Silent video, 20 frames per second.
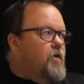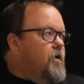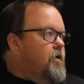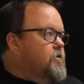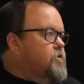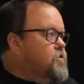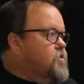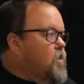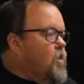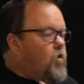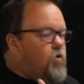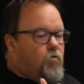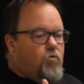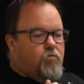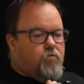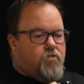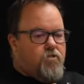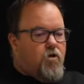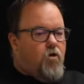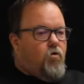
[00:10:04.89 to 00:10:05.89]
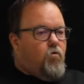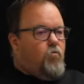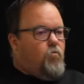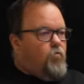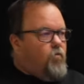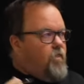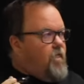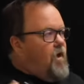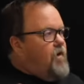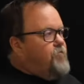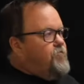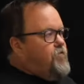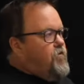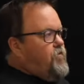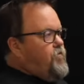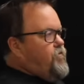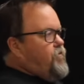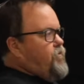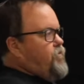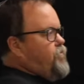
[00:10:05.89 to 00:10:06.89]
And so without
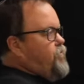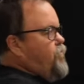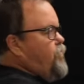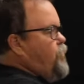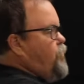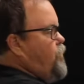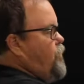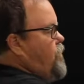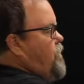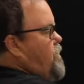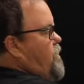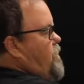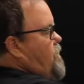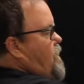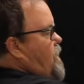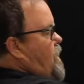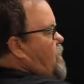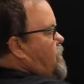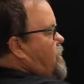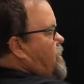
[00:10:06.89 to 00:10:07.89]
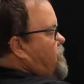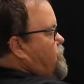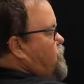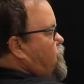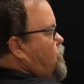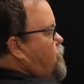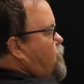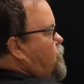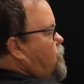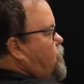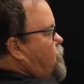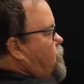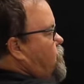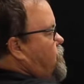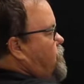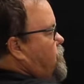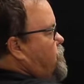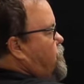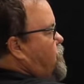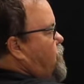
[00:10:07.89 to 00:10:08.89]
further ado, I'll give you
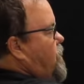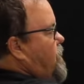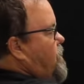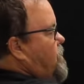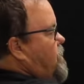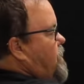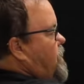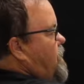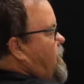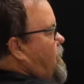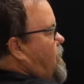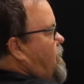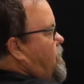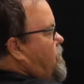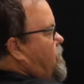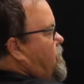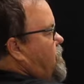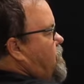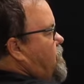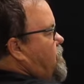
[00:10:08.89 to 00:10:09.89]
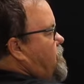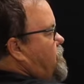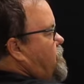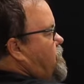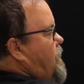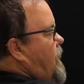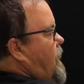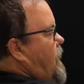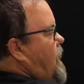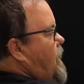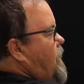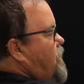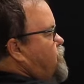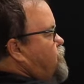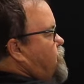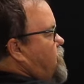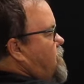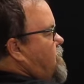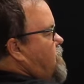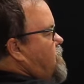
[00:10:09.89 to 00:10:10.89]
the
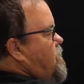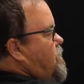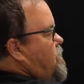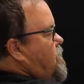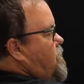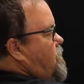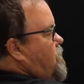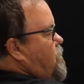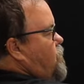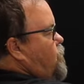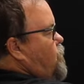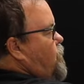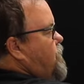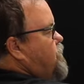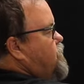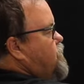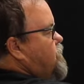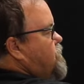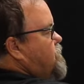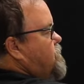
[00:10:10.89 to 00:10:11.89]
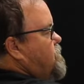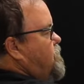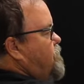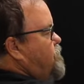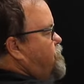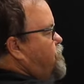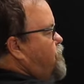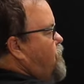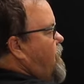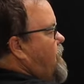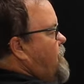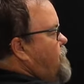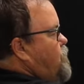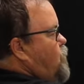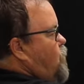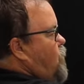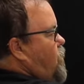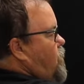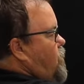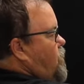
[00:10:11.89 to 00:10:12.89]
Hydra, which is the
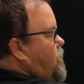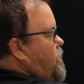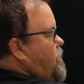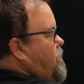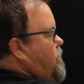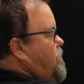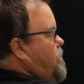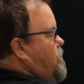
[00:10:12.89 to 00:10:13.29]
framework